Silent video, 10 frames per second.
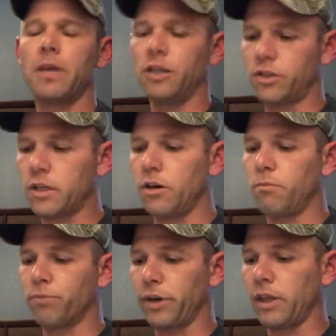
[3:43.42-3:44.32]
still
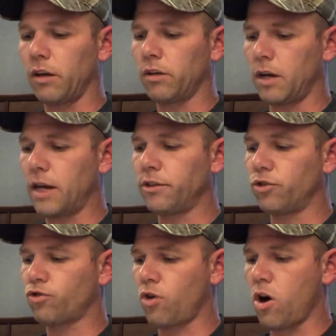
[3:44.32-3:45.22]
breathing nice
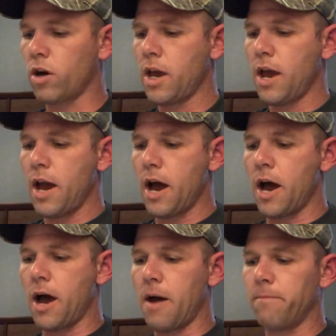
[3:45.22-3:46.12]
and strong.
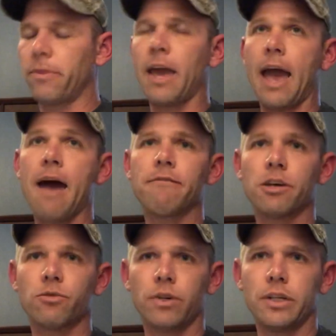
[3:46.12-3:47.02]
They have
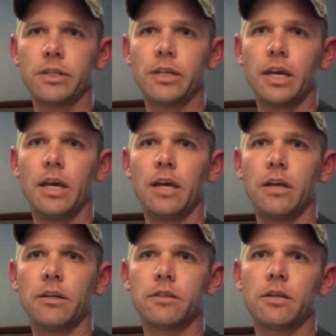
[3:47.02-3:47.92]
increased
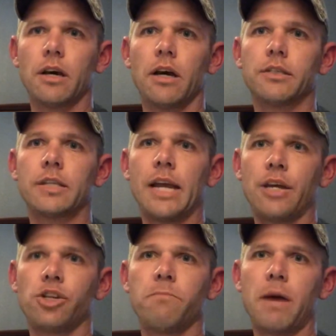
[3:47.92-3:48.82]
his
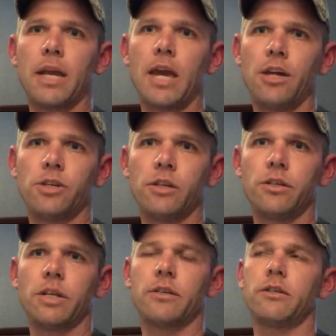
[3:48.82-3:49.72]
sedation medication
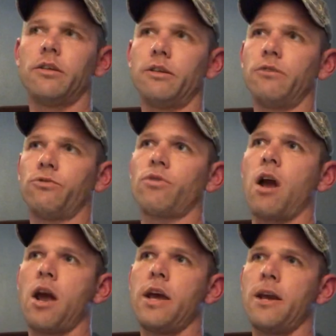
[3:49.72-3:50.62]
just to
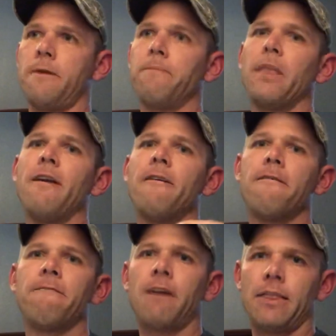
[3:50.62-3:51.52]
try and
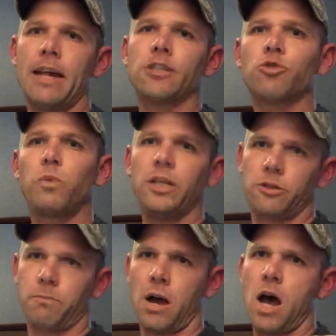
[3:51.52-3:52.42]
find that sweet
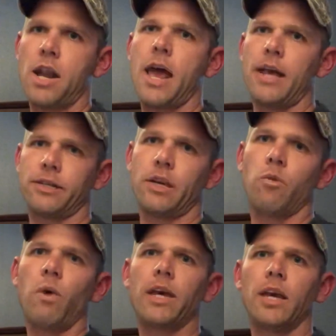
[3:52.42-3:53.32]
spot as they're
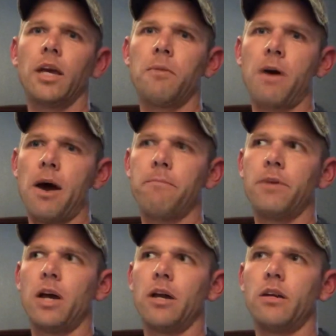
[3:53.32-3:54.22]
waking him up,
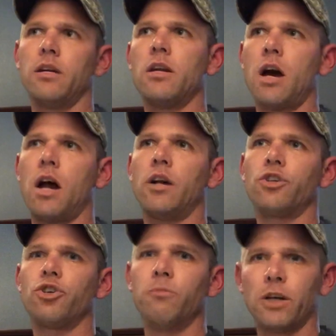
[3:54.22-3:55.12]
not
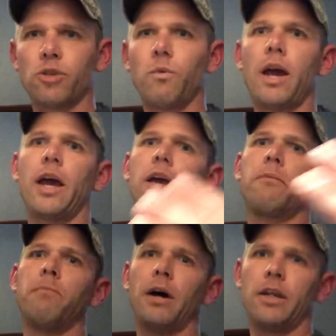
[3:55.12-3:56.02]
too much awake,
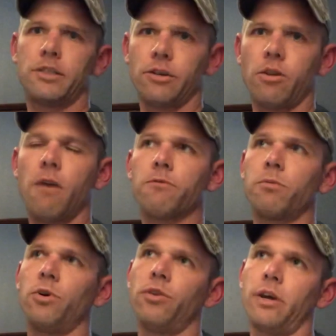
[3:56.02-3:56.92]
but still comfortable.